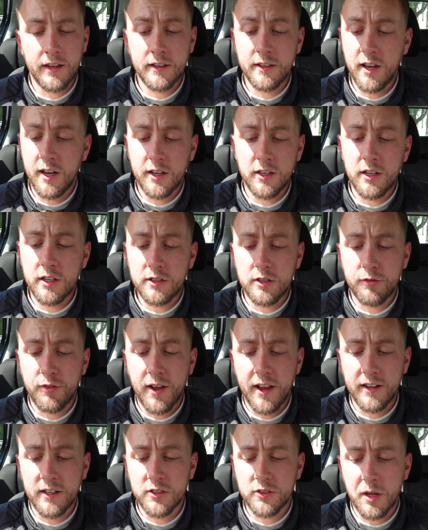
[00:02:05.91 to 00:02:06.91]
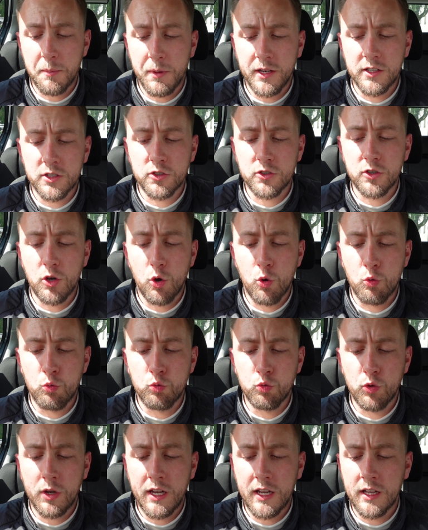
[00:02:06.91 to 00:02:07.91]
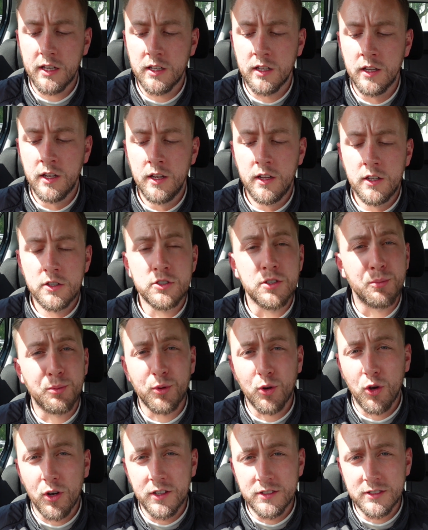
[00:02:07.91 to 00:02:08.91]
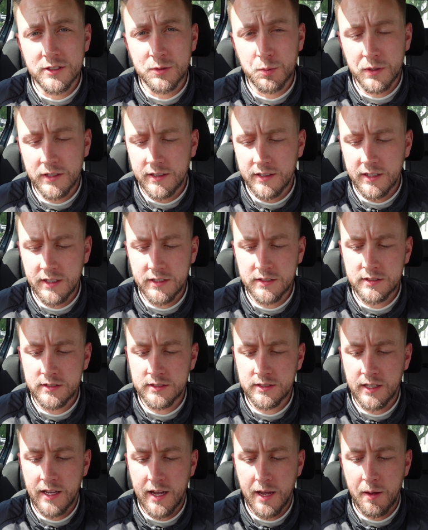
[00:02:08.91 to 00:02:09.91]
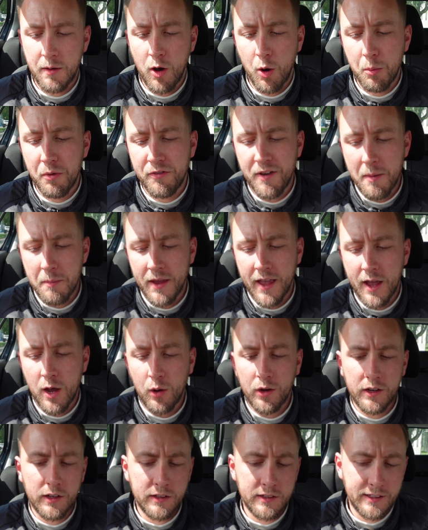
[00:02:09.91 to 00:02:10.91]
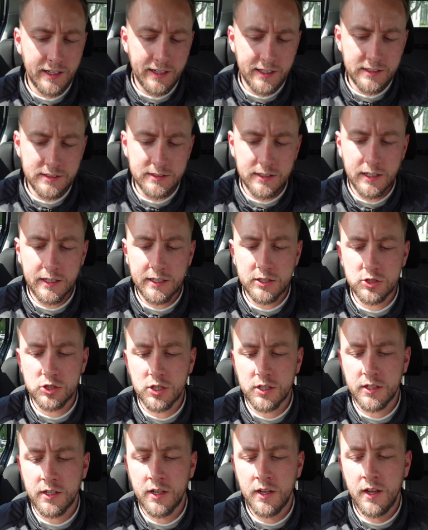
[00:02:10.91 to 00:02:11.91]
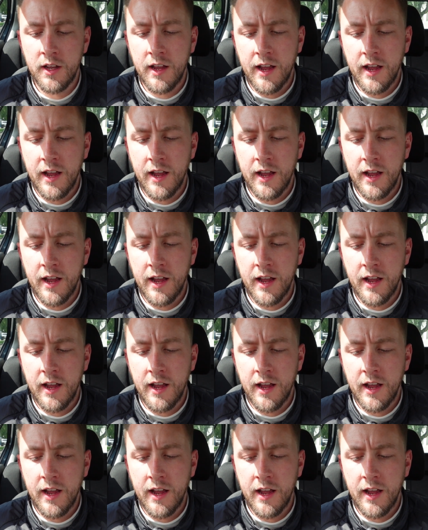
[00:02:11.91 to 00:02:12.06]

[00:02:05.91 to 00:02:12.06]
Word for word: And then the defenders, I mean, there's no real surprises with this. Um, Obafemi out, I don't think he's still injured.